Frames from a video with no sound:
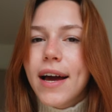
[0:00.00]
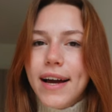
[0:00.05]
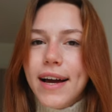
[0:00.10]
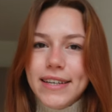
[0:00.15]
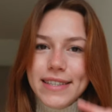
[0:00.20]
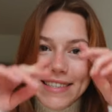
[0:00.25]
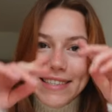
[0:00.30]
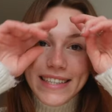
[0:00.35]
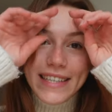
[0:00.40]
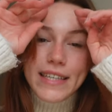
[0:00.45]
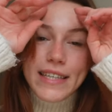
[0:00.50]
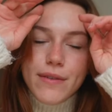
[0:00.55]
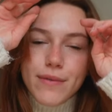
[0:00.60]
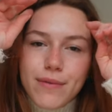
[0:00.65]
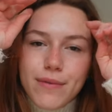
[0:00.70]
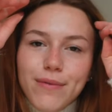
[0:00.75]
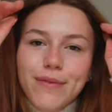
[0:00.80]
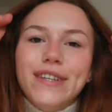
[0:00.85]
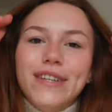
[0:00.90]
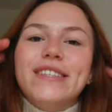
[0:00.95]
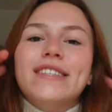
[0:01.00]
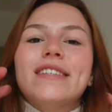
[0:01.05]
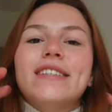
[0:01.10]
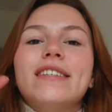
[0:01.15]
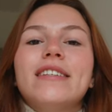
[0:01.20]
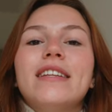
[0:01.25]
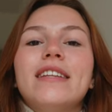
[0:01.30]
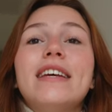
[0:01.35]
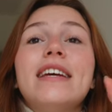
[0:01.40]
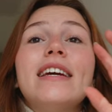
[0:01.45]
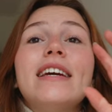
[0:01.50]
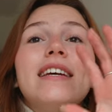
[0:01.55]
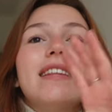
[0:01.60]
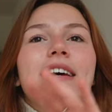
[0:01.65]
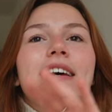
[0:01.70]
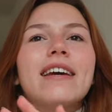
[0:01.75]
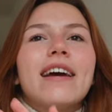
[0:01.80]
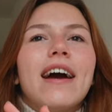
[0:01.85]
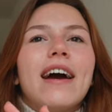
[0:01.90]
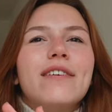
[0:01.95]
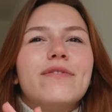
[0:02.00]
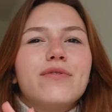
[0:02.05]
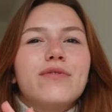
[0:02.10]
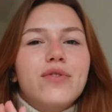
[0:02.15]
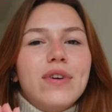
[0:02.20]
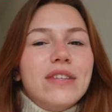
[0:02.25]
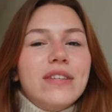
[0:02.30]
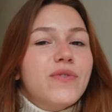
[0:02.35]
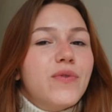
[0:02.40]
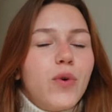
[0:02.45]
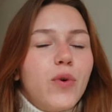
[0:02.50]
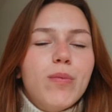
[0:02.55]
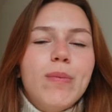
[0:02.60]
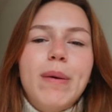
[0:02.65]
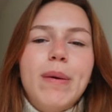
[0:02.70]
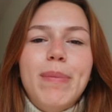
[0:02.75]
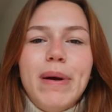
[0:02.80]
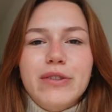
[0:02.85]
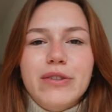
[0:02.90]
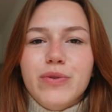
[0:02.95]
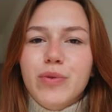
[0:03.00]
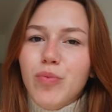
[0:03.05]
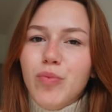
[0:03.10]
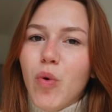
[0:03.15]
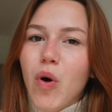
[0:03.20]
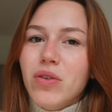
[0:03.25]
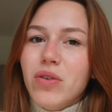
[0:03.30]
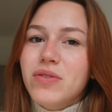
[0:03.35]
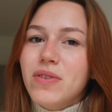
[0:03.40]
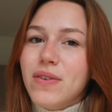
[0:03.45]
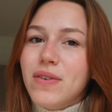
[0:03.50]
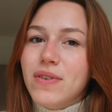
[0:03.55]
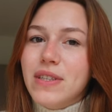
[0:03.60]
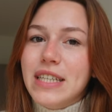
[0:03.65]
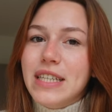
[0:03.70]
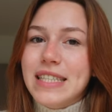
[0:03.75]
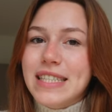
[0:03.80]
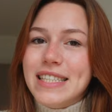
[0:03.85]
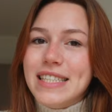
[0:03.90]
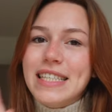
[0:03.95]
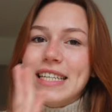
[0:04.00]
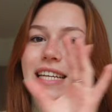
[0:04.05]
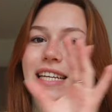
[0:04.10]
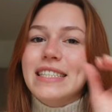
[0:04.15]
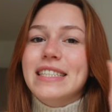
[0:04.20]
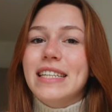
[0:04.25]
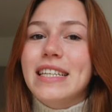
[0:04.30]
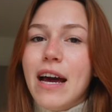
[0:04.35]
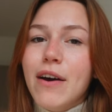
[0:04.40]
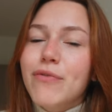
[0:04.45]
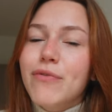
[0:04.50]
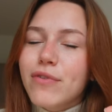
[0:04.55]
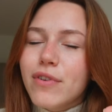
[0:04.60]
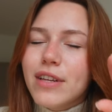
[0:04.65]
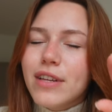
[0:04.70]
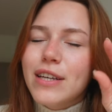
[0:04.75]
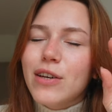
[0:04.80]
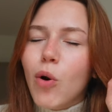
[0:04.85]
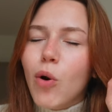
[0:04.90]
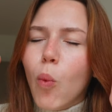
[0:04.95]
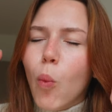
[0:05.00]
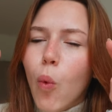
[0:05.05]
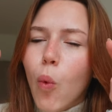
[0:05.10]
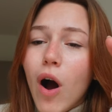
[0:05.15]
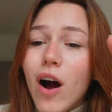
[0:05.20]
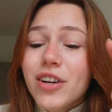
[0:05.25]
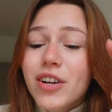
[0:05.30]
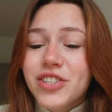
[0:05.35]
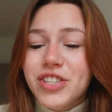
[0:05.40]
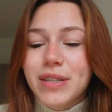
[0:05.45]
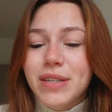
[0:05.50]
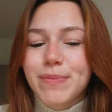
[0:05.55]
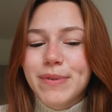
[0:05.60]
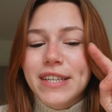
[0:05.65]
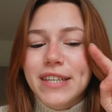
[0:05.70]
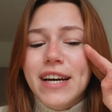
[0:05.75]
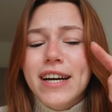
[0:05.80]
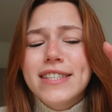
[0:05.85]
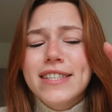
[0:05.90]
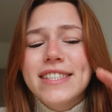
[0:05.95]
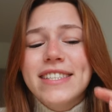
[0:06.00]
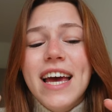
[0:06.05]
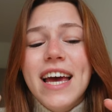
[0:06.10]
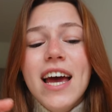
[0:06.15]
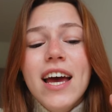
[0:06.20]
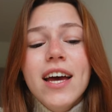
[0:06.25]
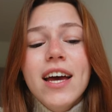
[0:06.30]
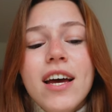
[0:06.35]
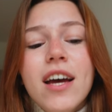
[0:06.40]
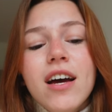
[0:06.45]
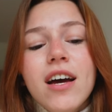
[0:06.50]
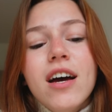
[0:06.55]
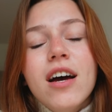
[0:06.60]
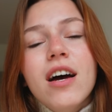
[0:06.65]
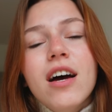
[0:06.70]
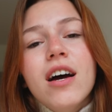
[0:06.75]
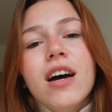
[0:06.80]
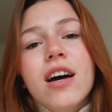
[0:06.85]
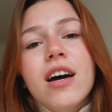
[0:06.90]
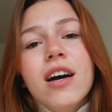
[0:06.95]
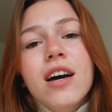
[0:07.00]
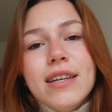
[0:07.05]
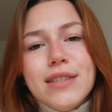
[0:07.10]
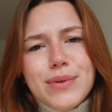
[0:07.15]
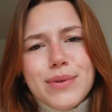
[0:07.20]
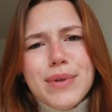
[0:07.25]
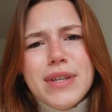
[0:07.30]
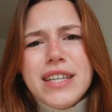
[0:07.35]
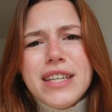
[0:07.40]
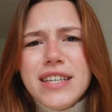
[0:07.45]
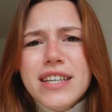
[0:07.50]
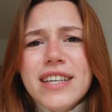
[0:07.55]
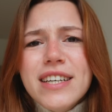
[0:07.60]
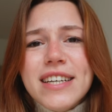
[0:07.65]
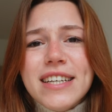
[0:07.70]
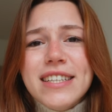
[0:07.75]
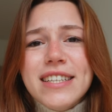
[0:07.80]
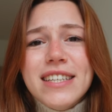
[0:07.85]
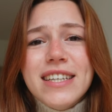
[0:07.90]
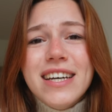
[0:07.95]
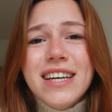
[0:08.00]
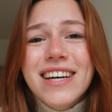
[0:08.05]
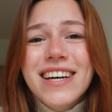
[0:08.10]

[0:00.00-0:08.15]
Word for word: I did recently like kind of transform my bedroom wall, so if you didn't see that, definitely go watch it because it's really good.